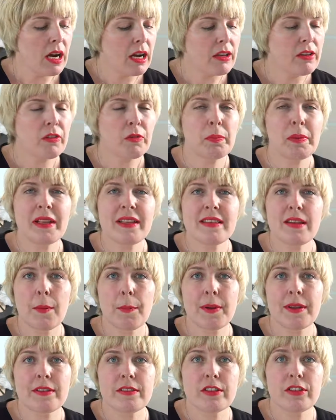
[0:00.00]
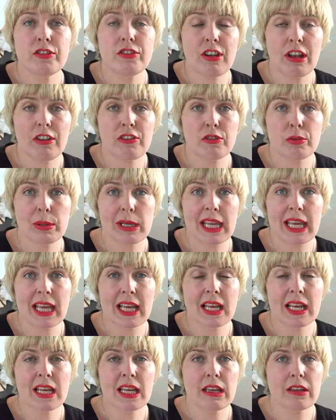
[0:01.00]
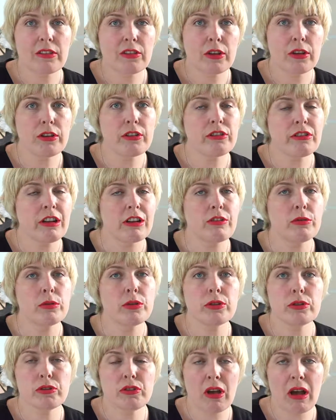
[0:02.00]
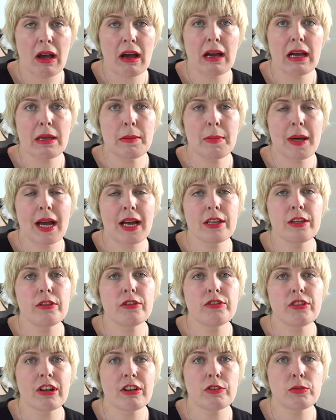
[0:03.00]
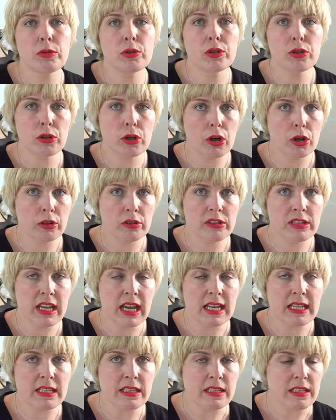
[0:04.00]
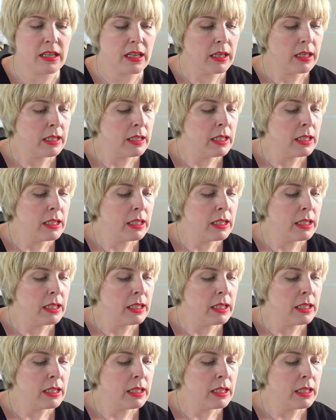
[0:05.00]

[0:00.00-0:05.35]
I split it up into scheduling, so you schedule your time and you schedule your content.